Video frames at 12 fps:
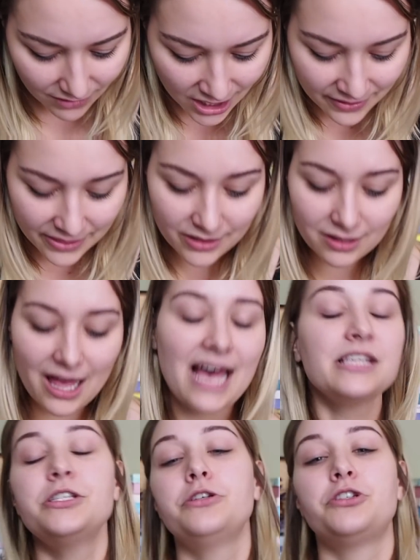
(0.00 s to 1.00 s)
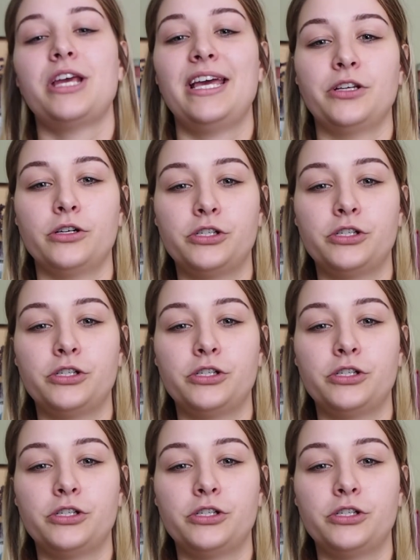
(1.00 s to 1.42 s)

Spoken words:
And then the last two shades are